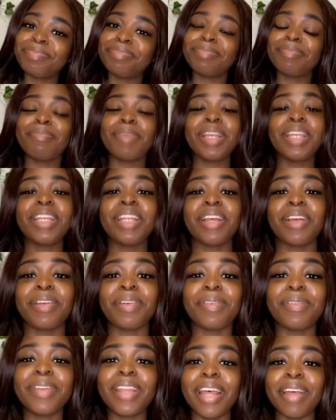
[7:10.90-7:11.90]
but you know,
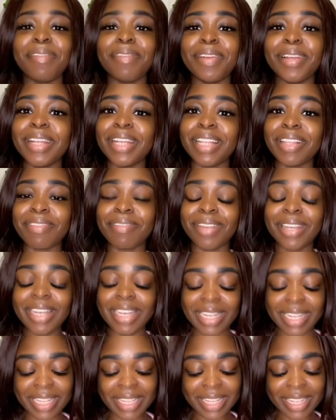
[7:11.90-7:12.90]
whatever, it is what it
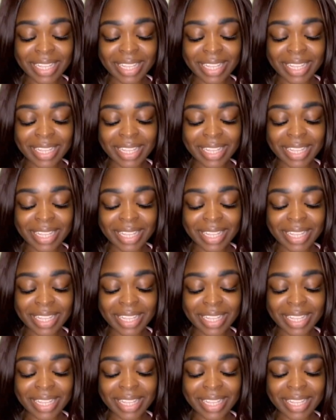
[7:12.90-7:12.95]
is.